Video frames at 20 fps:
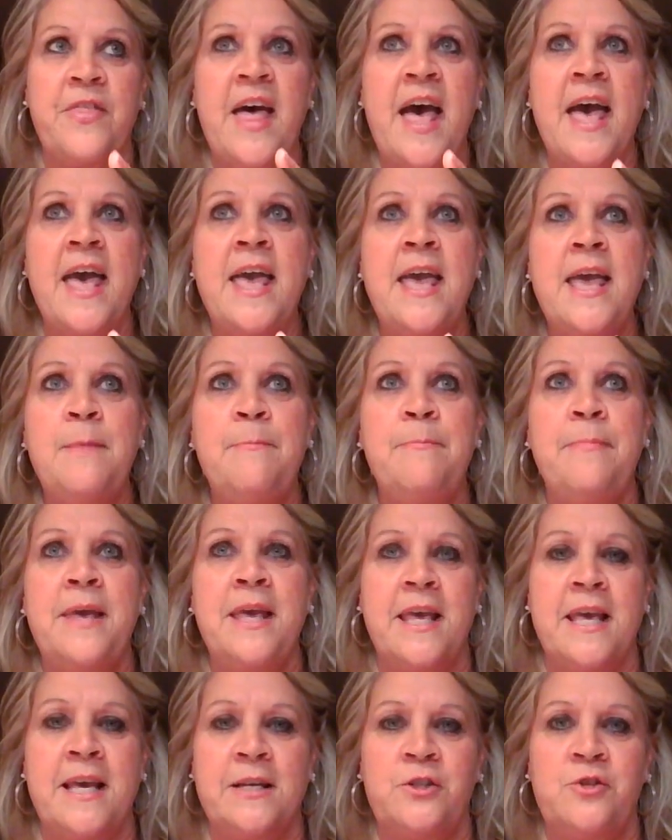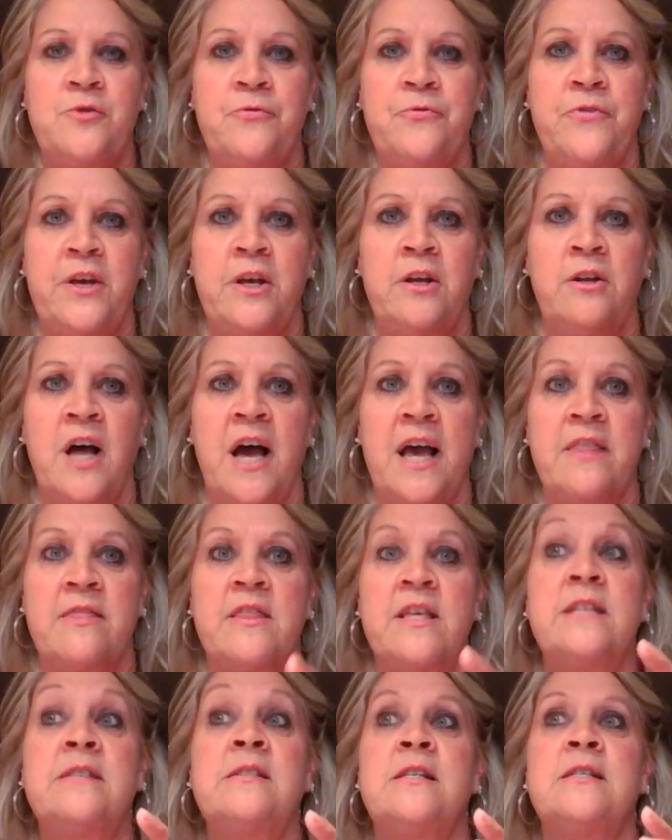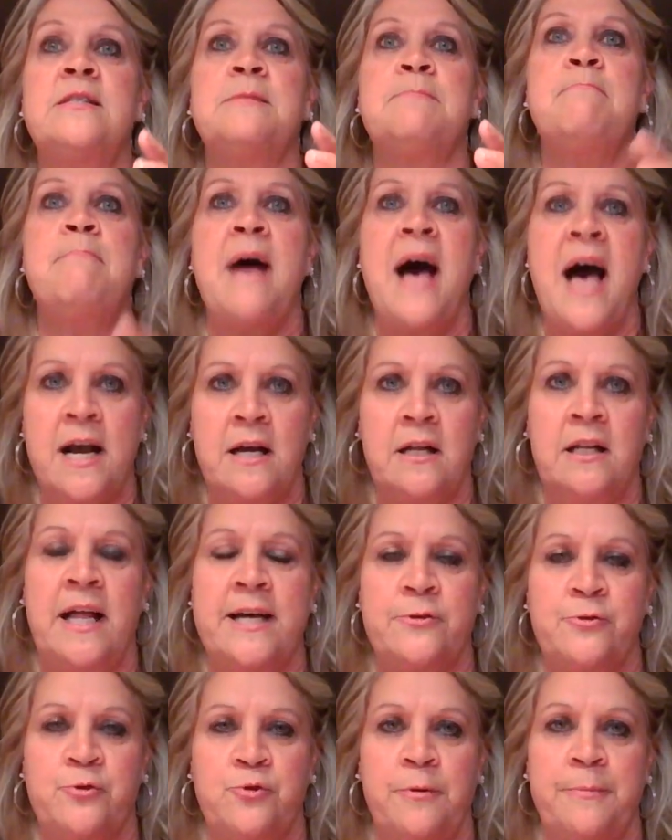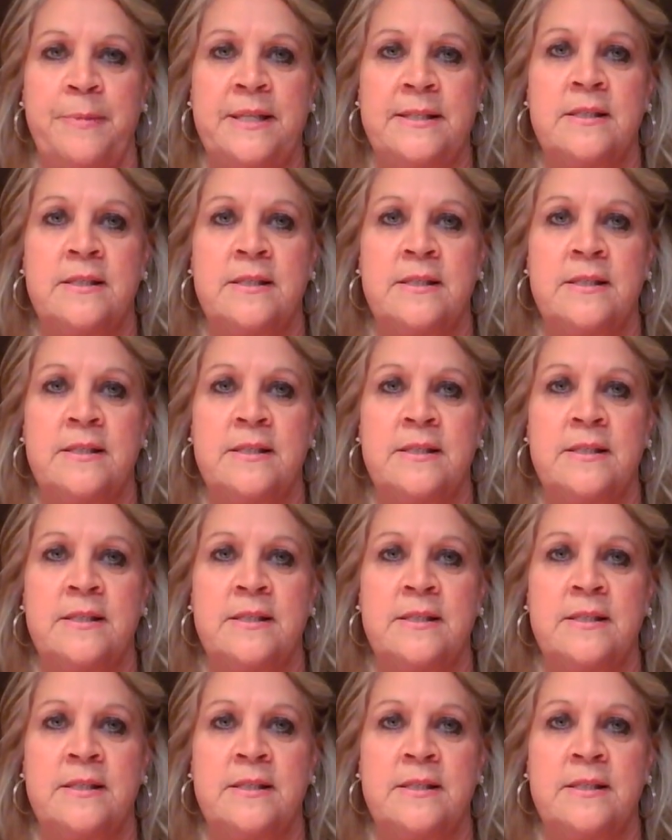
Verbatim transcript: They begin to feel like this is my classroom.